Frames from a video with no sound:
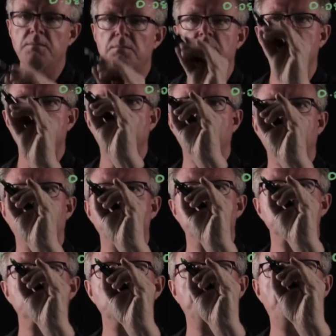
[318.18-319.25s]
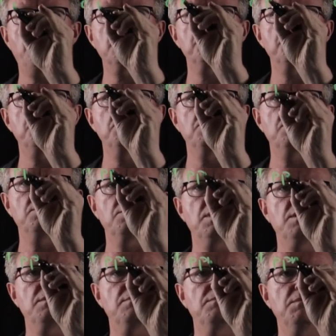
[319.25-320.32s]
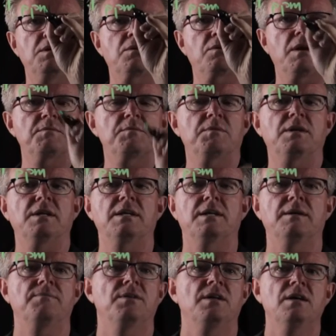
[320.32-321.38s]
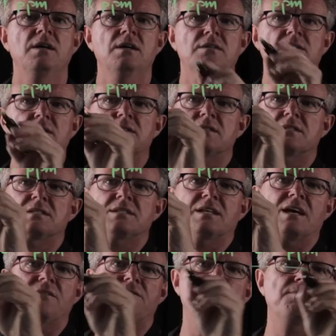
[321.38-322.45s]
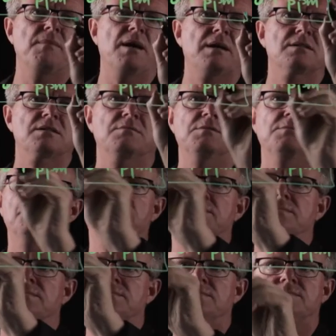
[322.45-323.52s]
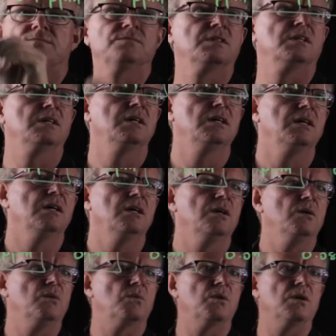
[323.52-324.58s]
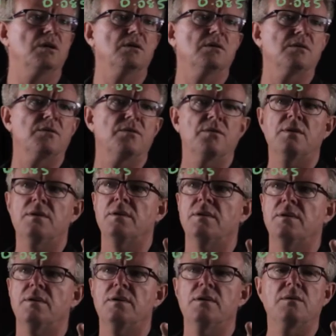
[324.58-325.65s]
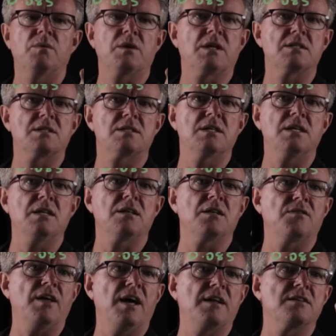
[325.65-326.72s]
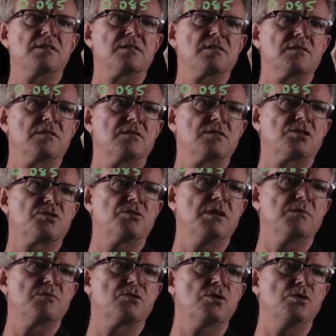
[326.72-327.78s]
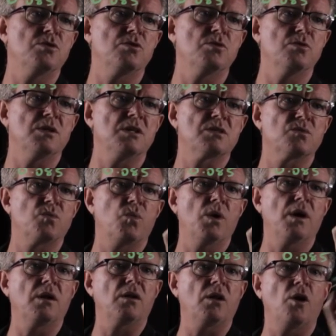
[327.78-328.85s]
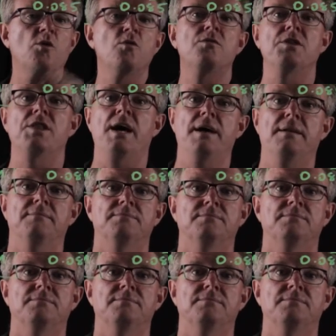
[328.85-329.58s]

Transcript: milligrams or parts per million, right? Milligrams per liter. So that's the safe maximum. Well, we can see that that is, stream two is well over that.